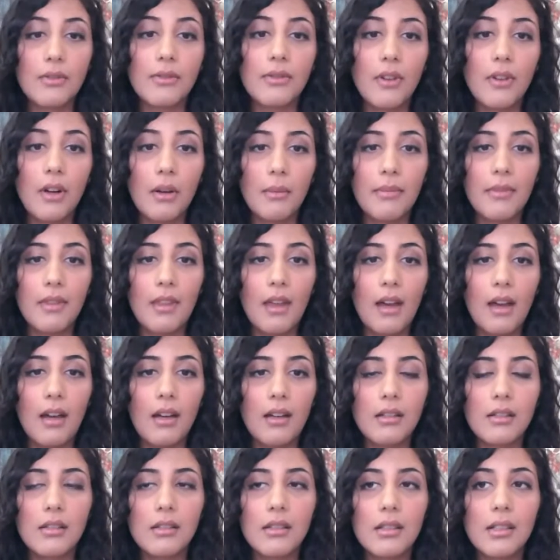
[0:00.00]
are from
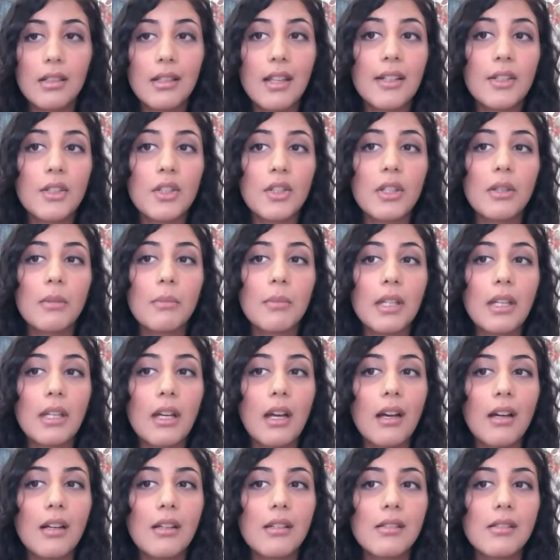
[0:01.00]
that collection
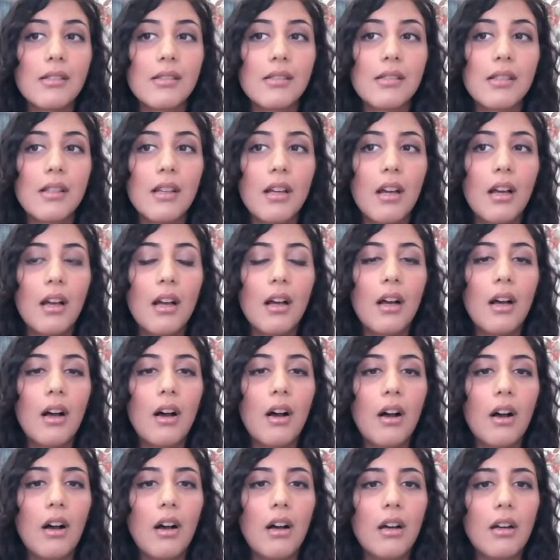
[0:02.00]
because
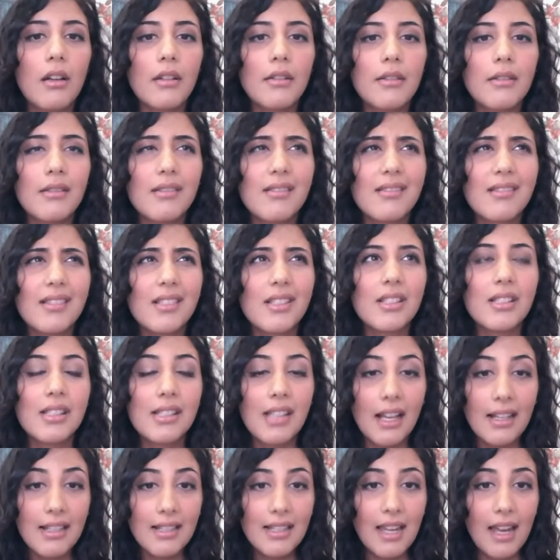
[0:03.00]
on
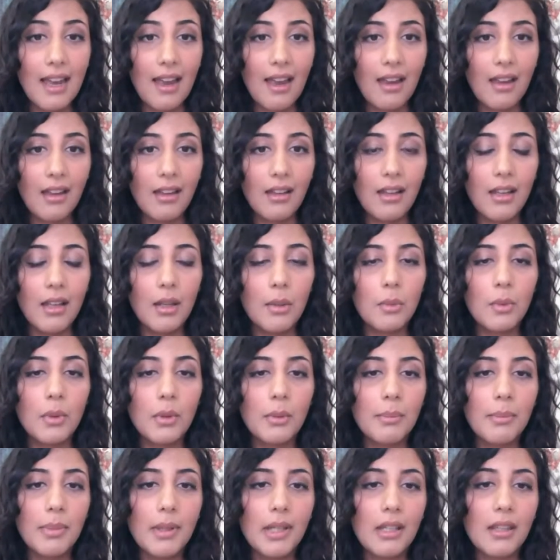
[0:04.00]
Sunday, it
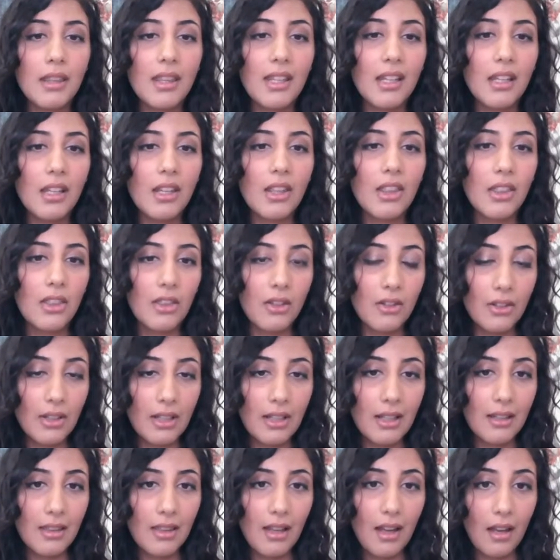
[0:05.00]
will be the
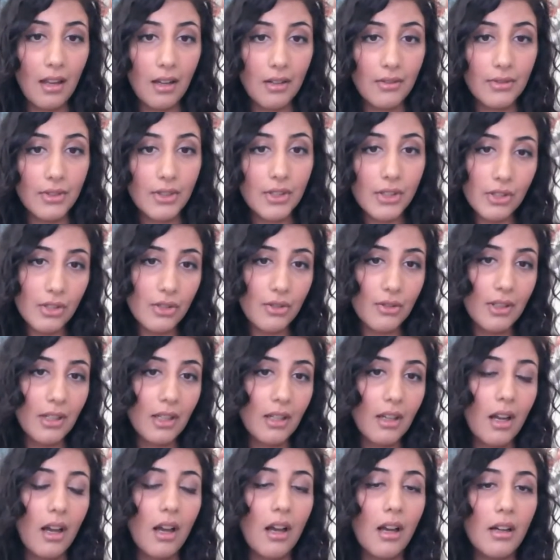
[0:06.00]
30th
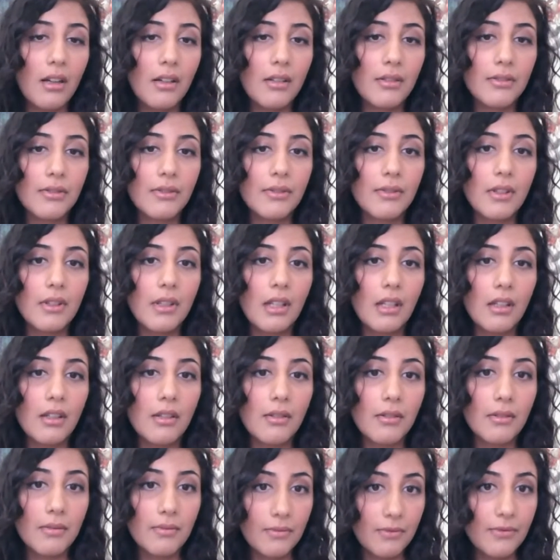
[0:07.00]
anniversary of
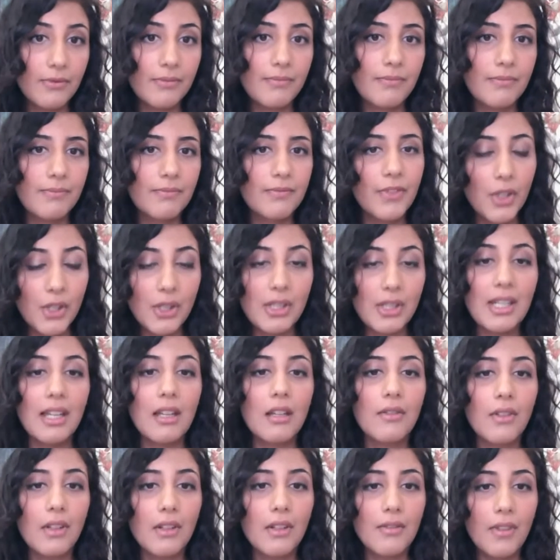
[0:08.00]
the first
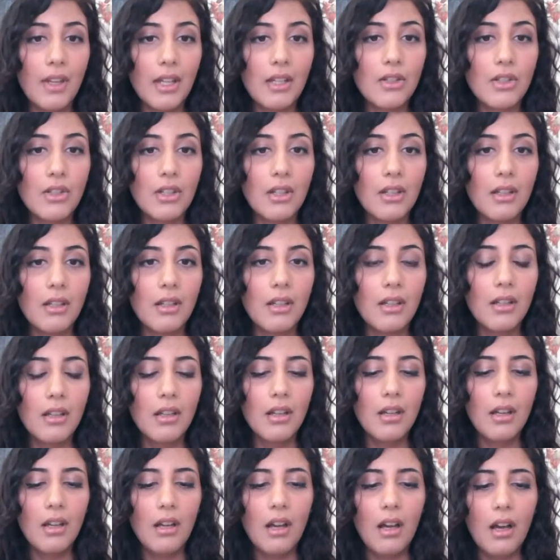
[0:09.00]
day of invasion
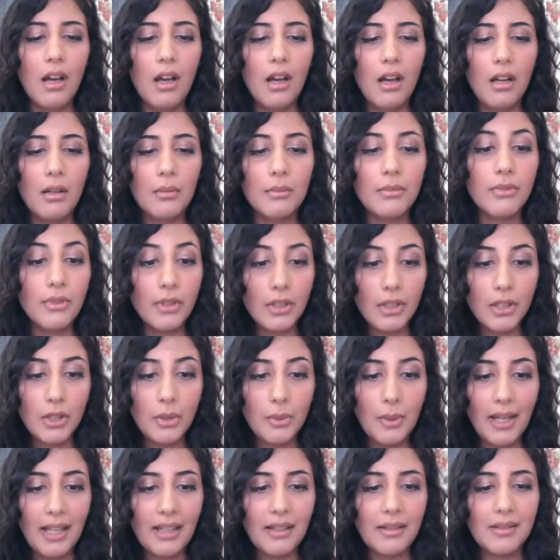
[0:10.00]
for
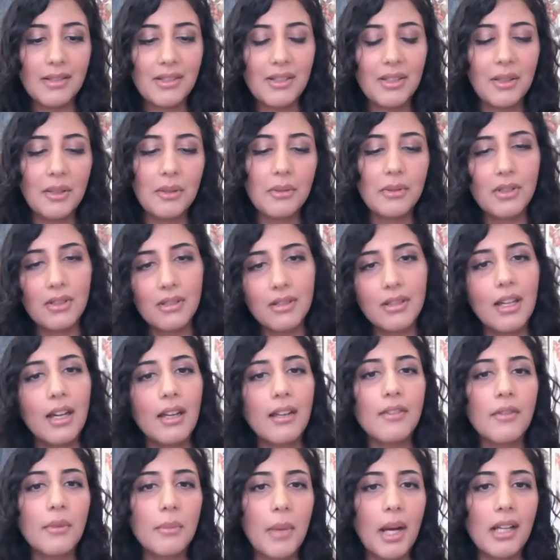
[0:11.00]
Kuwait. So it's
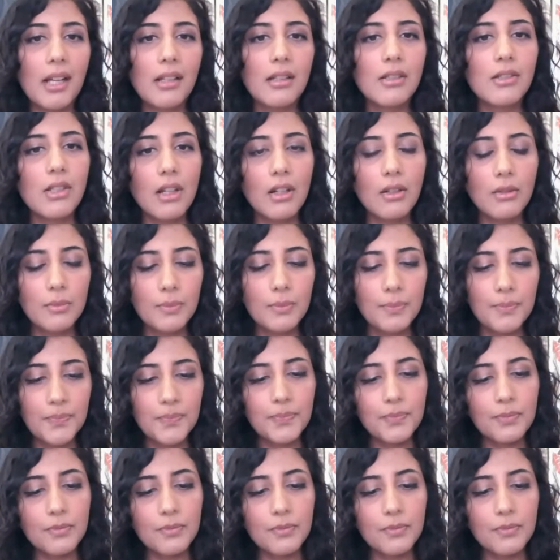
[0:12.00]
kind of a milestone.